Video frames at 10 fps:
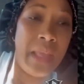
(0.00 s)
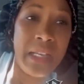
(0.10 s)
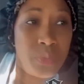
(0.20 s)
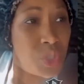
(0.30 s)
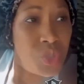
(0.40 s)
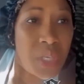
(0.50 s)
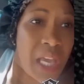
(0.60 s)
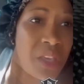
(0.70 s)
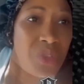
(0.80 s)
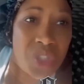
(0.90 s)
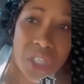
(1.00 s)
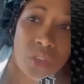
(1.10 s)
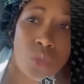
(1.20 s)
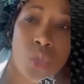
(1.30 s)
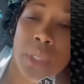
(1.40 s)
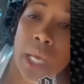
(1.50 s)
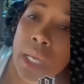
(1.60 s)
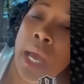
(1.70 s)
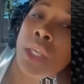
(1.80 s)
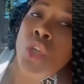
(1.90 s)
that's what you get. You shouldn't have threw
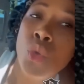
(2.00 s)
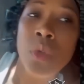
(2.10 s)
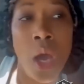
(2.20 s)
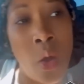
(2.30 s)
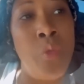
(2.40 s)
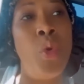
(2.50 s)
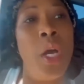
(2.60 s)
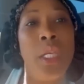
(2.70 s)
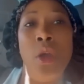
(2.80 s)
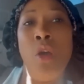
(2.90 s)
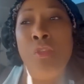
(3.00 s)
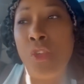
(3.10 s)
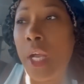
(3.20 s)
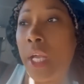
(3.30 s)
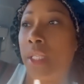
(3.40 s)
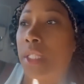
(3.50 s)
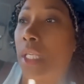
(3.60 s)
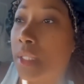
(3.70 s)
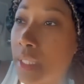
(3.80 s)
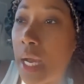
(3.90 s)
nothing. Now you know if one of your friends
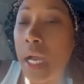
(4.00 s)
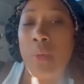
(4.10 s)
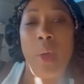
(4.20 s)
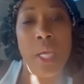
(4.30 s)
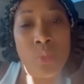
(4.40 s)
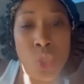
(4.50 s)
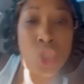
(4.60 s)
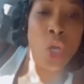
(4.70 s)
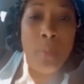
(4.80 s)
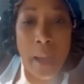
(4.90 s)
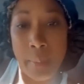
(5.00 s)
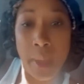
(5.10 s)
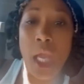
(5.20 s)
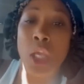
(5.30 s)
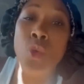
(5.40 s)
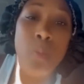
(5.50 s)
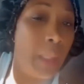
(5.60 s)
get sideways with your mama and